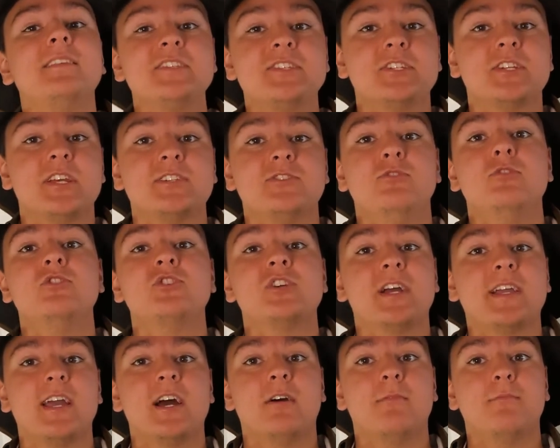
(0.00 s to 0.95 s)
suggest you
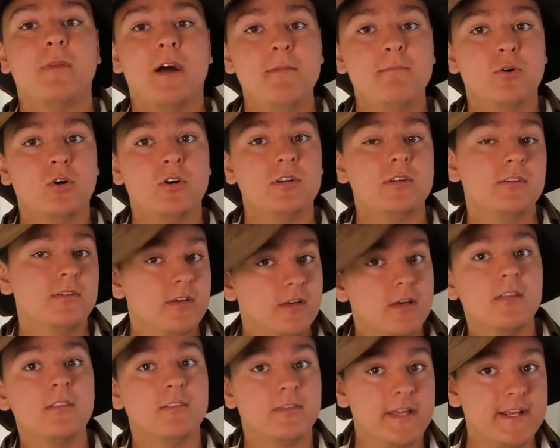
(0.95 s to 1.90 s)
check out my book,
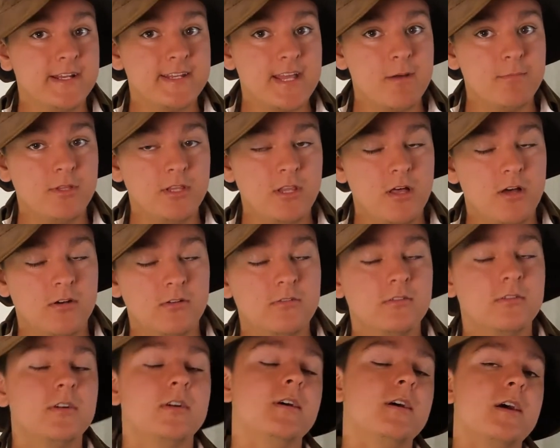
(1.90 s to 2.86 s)
linked down below,
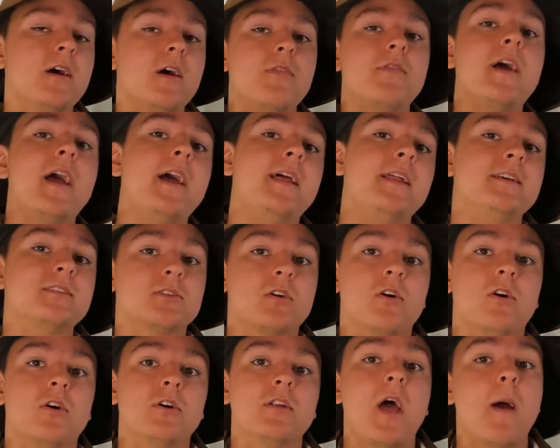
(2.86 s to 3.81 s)
that is
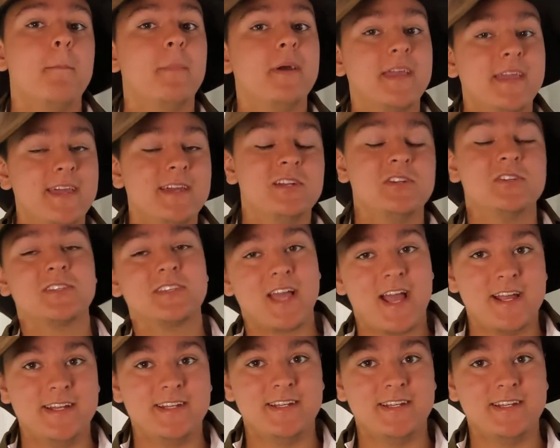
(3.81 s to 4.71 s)
called Beginner's Guide to